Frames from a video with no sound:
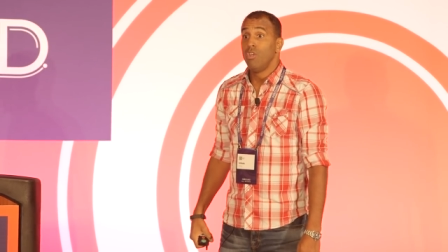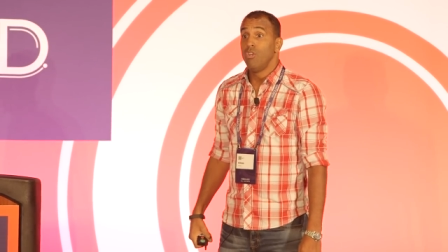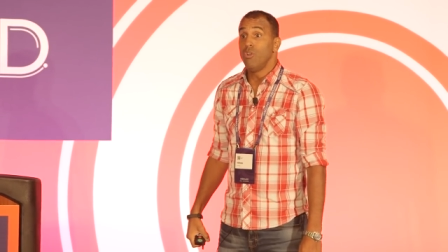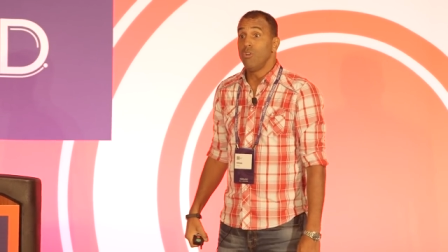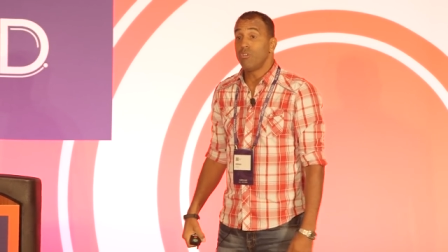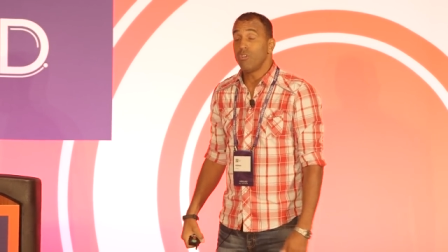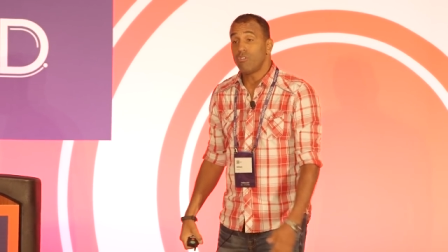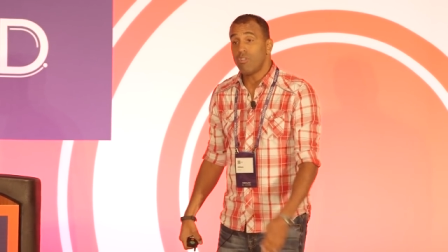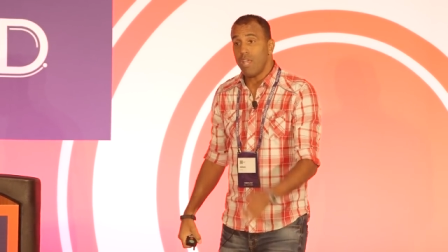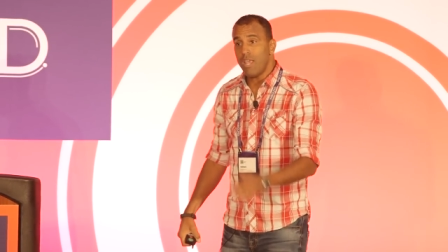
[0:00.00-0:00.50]

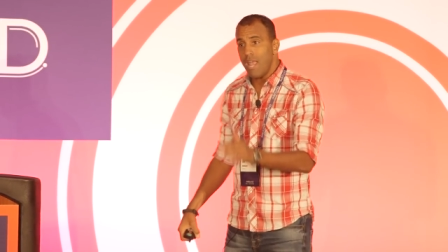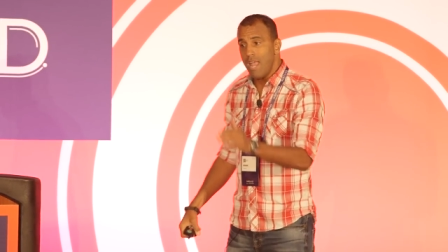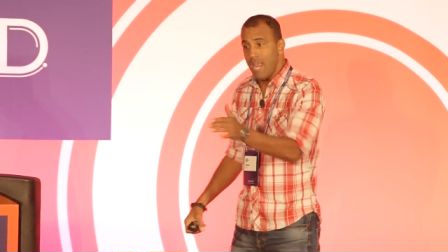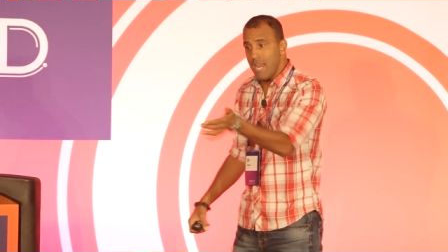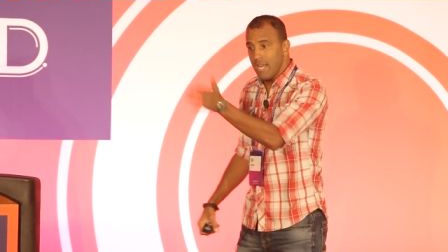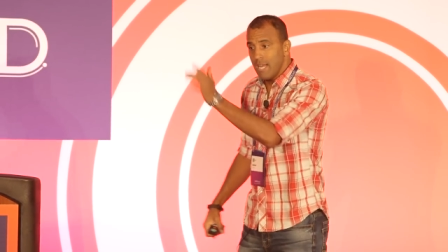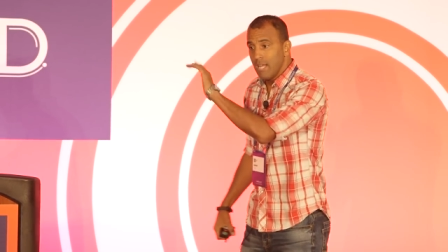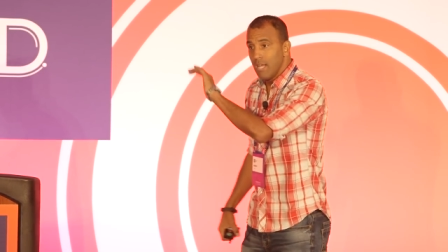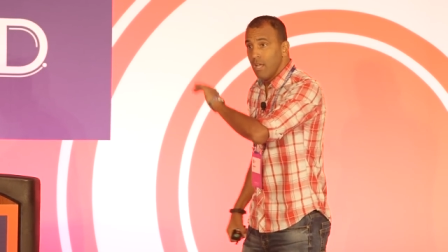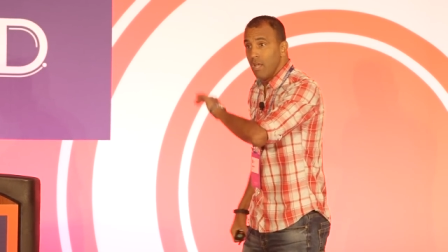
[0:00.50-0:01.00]
you should say,
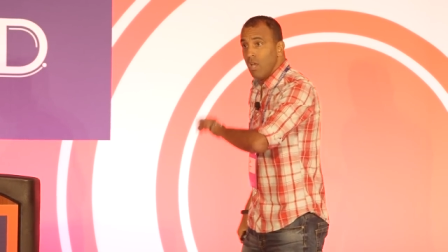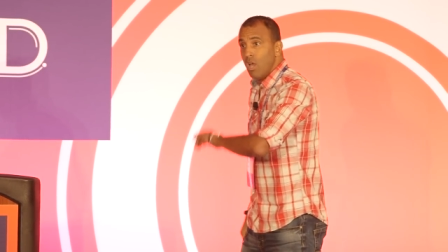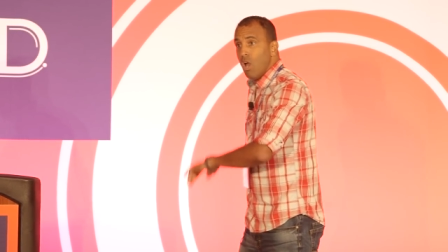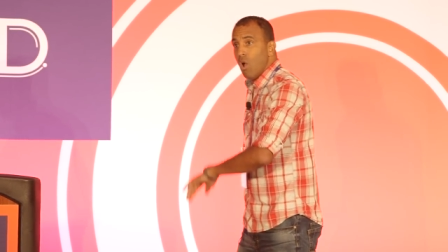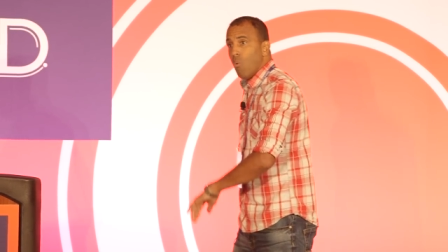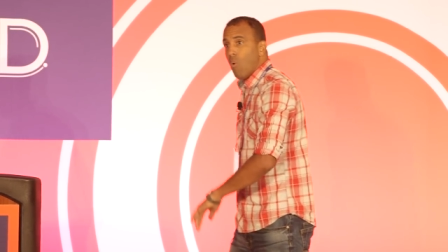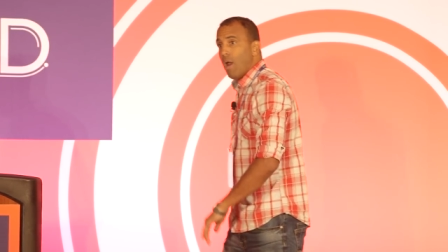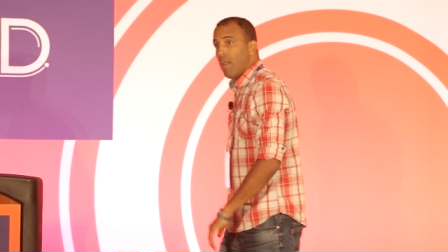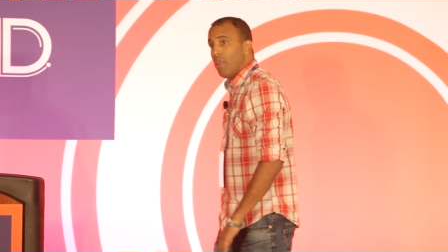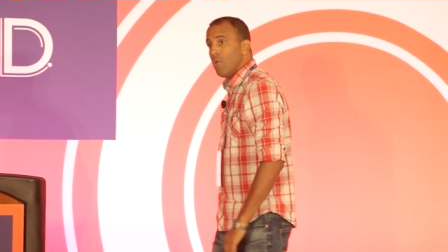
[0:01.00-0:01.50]
hey,
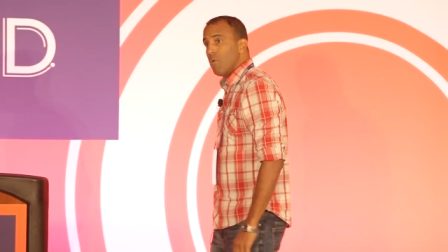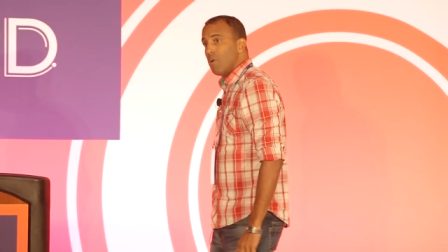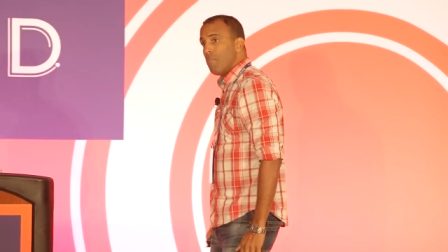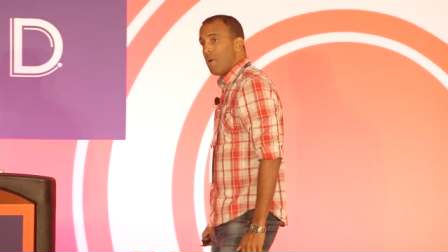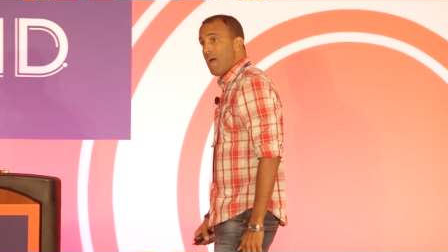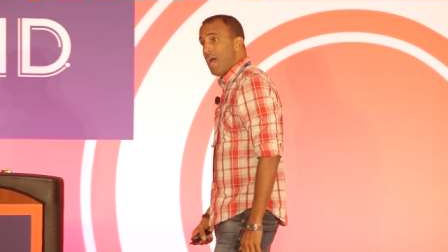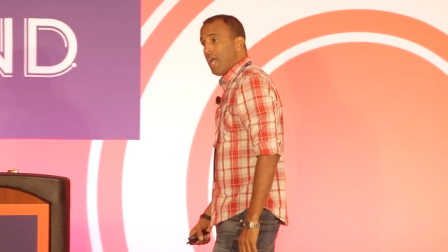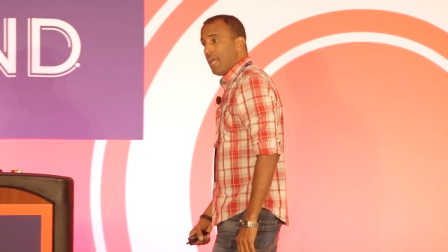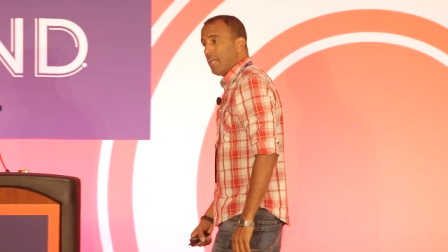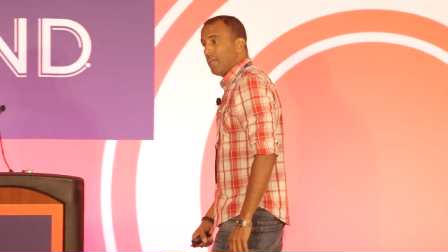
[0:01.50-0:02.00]
why do they want
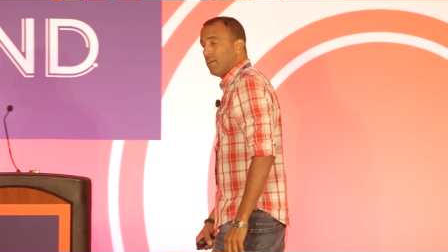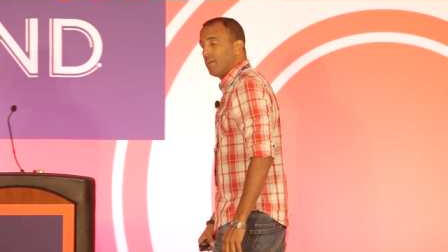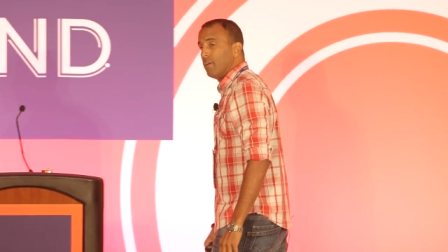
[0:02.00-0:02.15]
to buy?